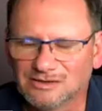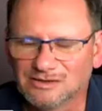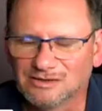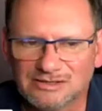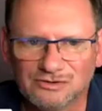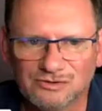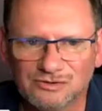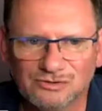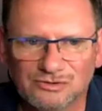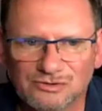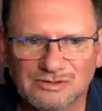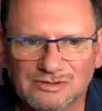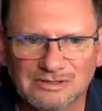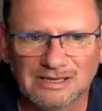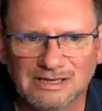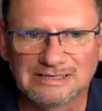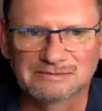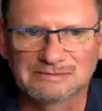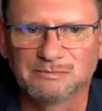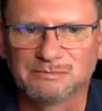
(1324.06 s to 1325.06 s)
do
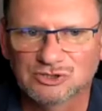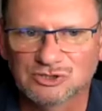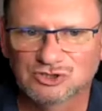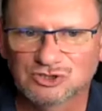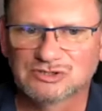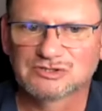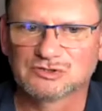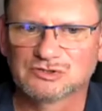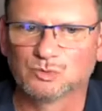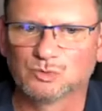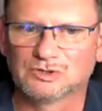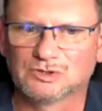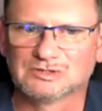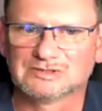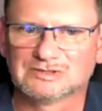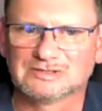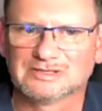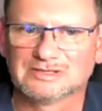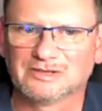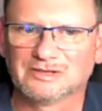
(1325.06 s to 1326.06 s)
as much as you
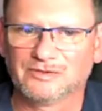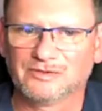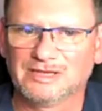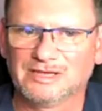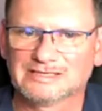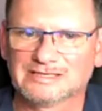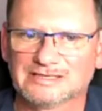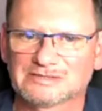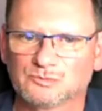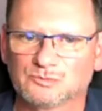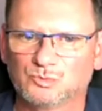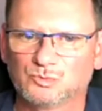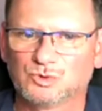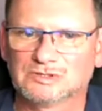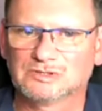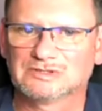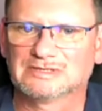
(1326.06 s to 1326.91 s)
want. The thing is, what